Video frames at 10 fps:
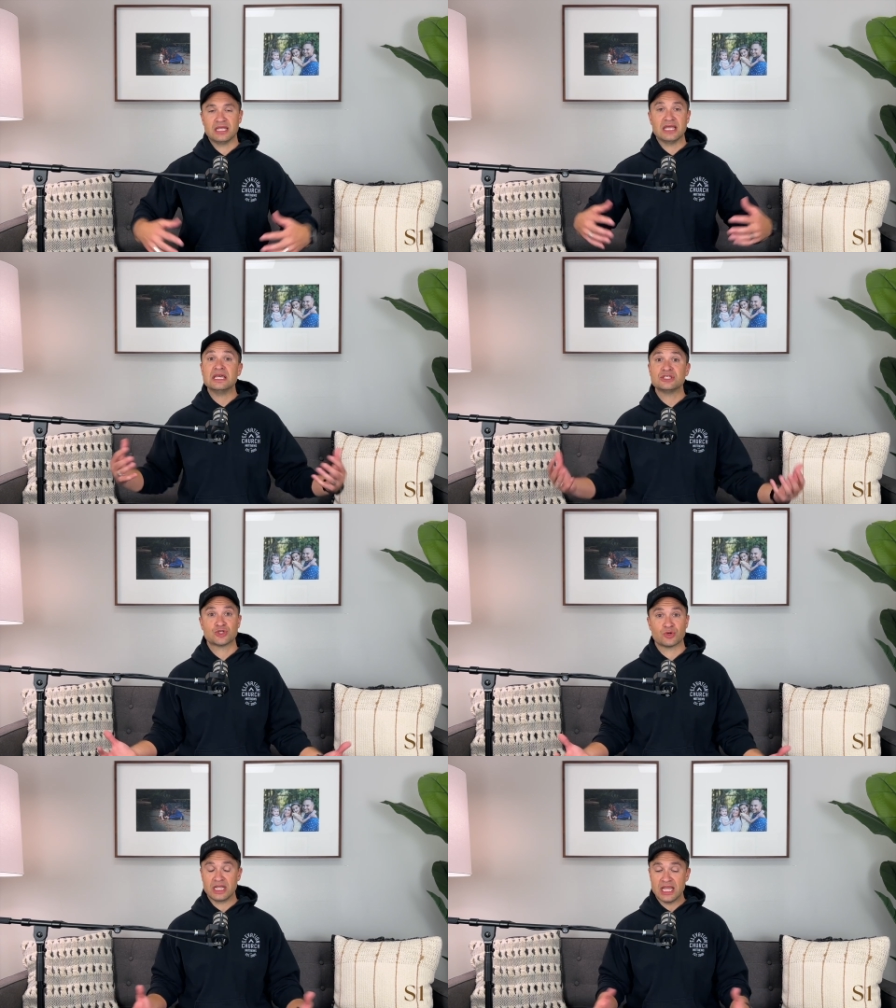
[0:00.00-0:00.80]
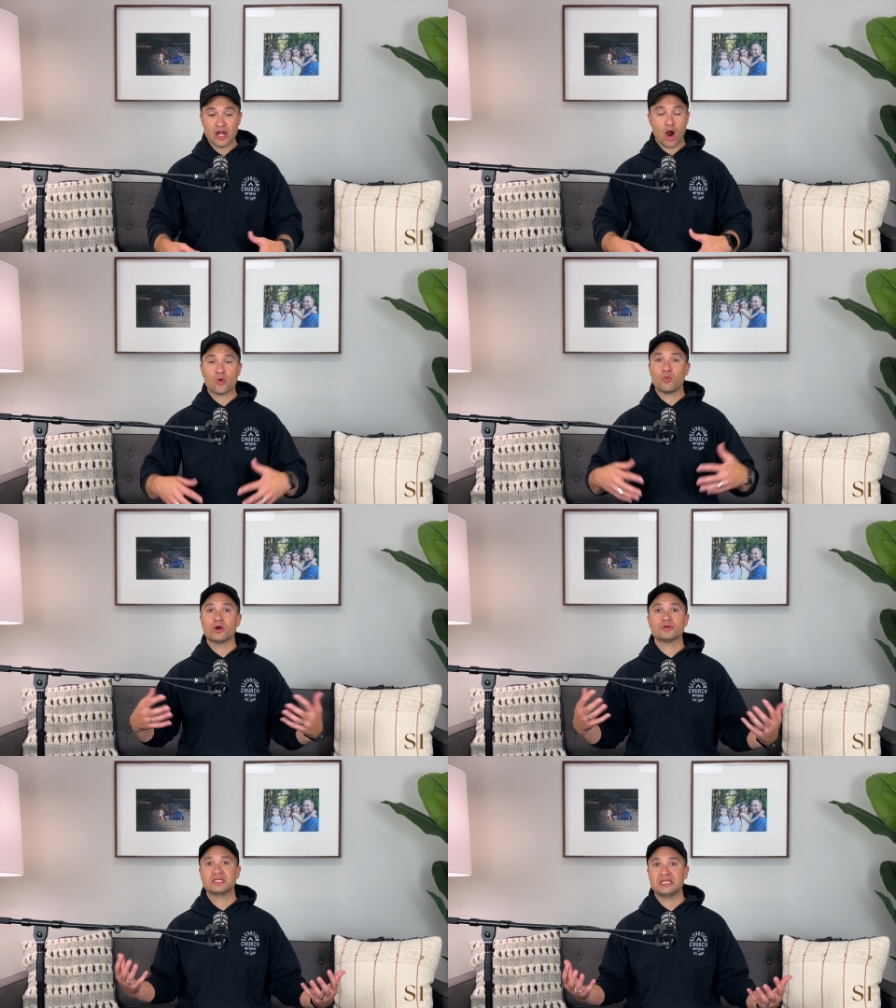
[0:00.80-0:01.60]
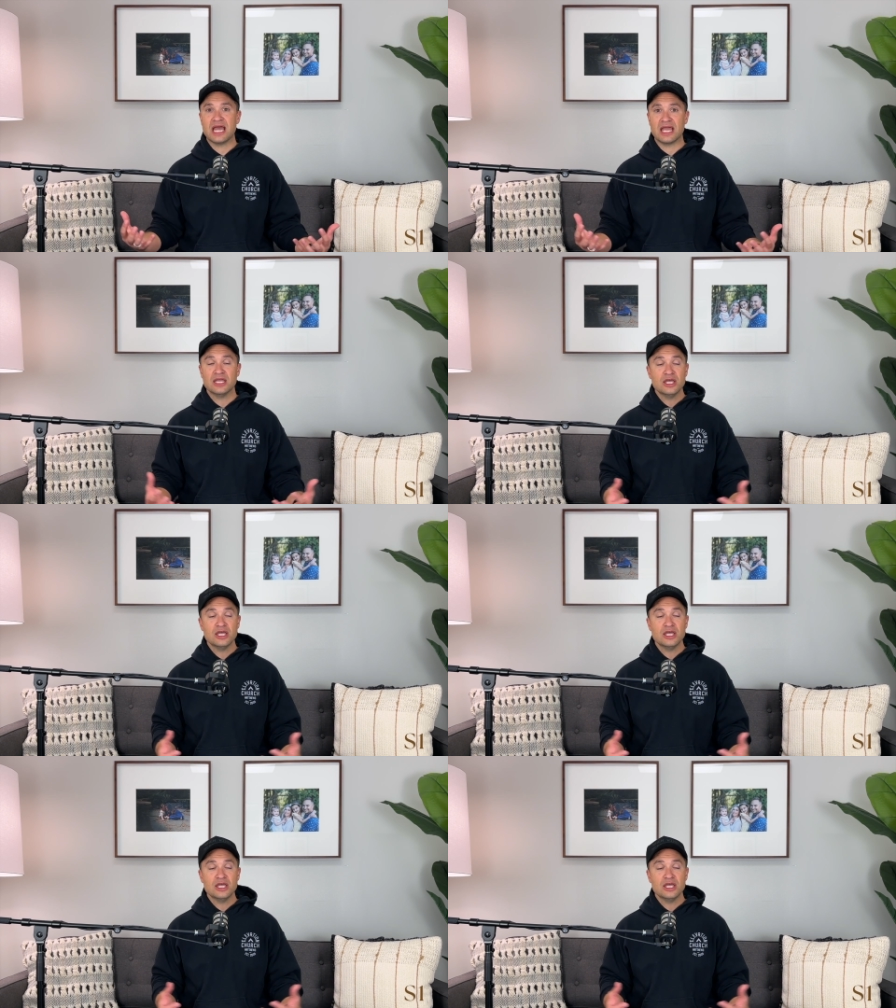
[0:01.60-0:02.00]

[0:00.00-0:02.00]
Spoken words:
history, in our world today,